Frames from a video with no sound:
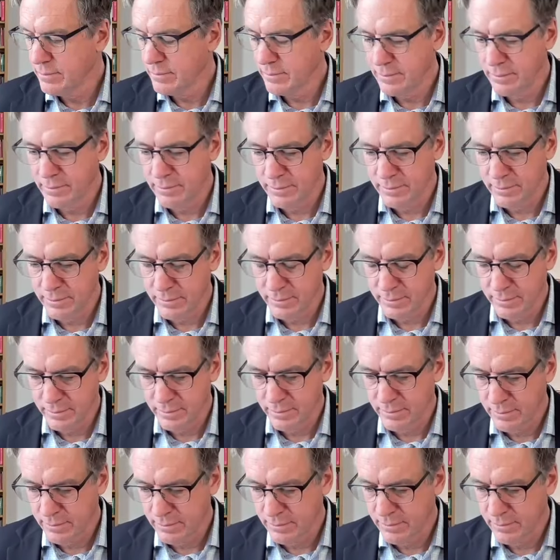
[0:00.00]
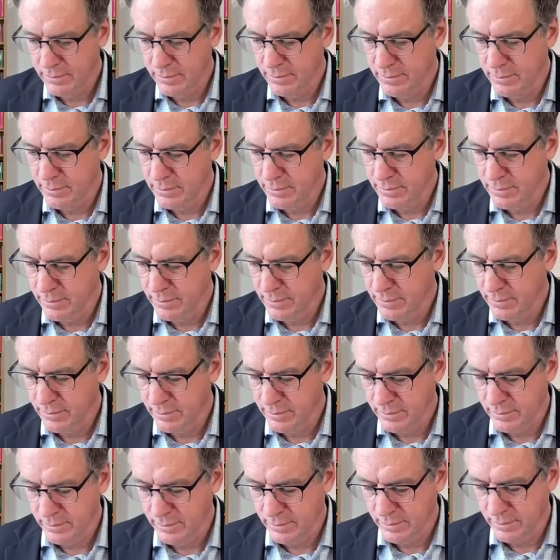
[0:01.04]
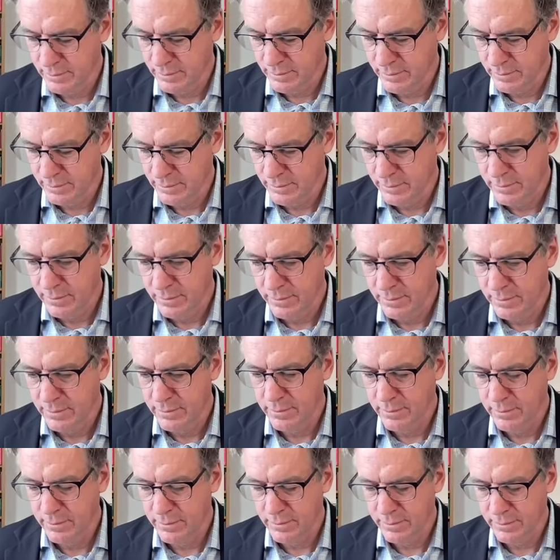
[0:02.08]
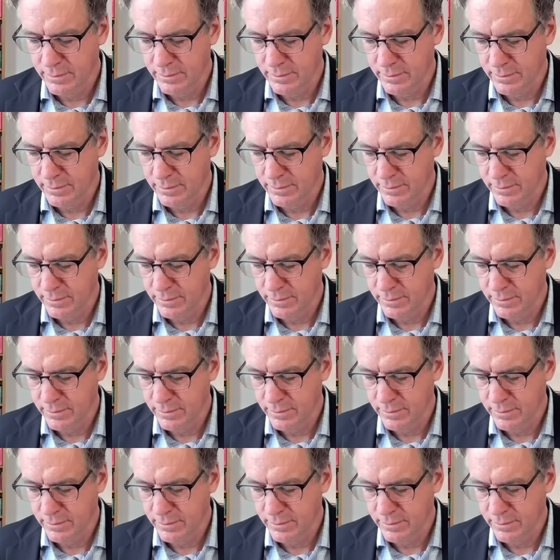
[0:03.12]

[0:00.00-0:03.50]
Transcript: (not speaking)